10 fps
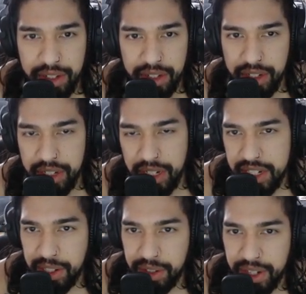it's not
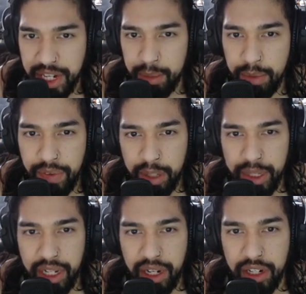necessarily a terrible figure,
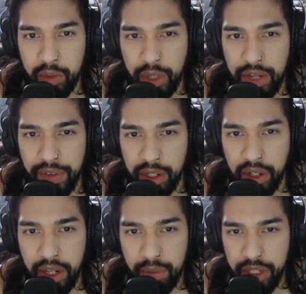but not a great figure.
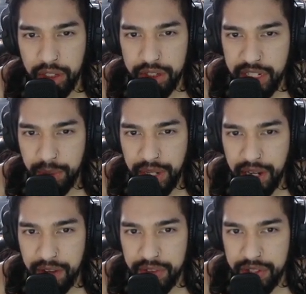And it looks like we
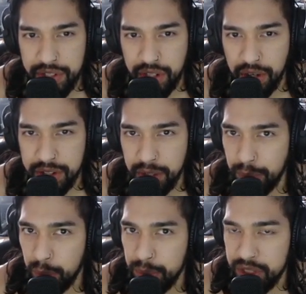have stars on
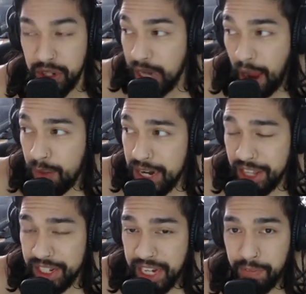purple. Dude, I've been out
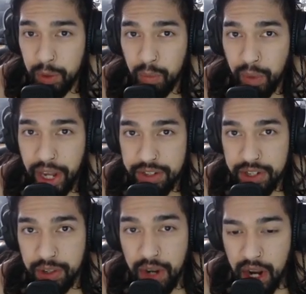of the game for a while,
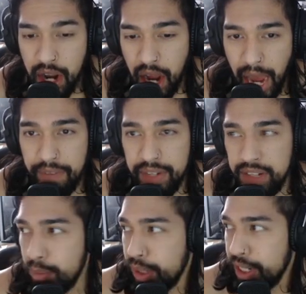so I haven't
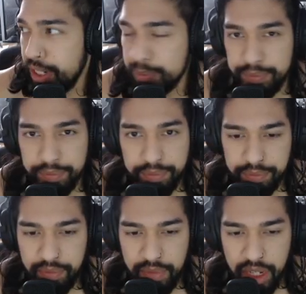even played
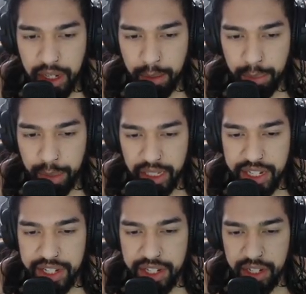um, but
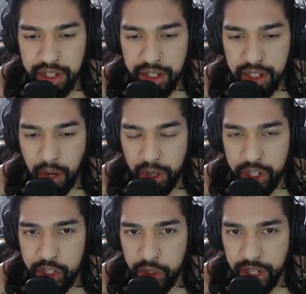let's. I want
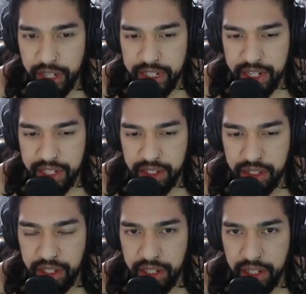to show you guys, like I said,
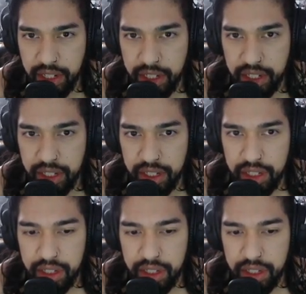the. Uh,